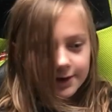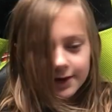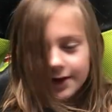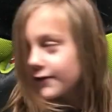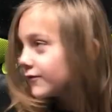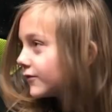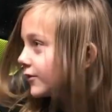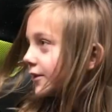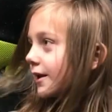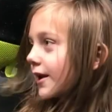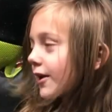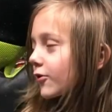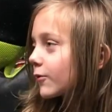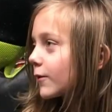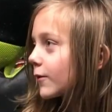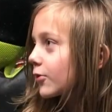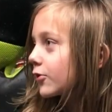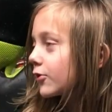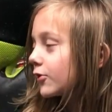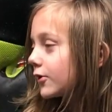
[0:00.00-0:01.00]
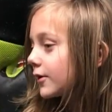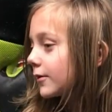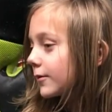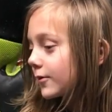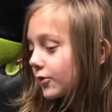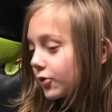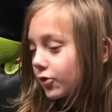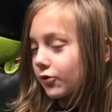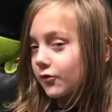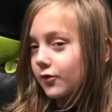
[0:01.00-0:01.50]
If the next one's good, I'm
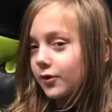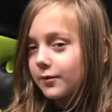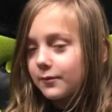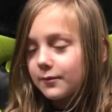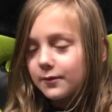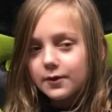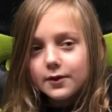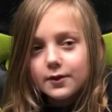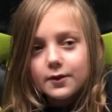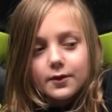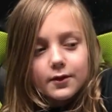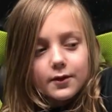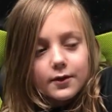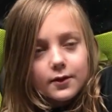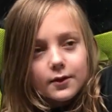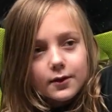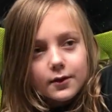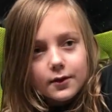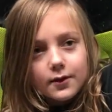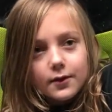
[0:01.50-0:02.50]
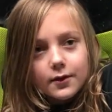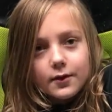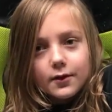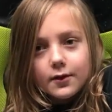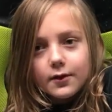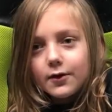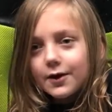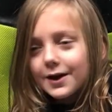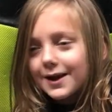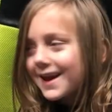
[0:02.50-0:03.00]
gonna
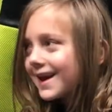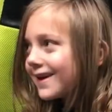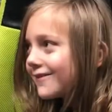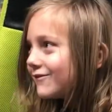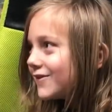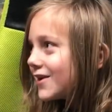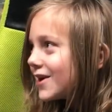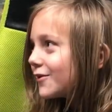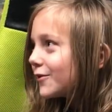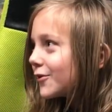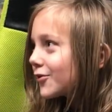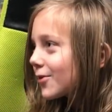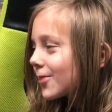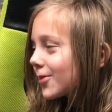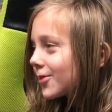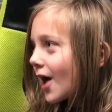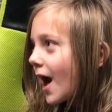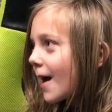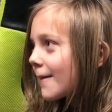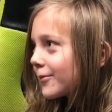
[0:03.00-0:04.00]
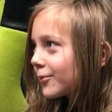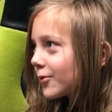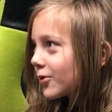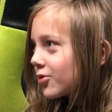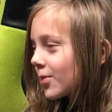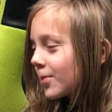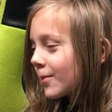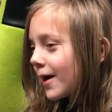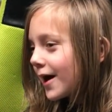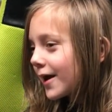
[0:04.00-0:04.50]
Oh, I can't feel which is top and which
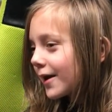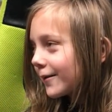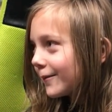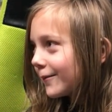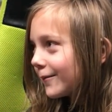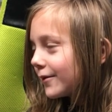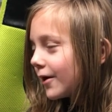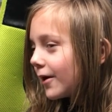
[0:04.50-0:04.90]
is bottom.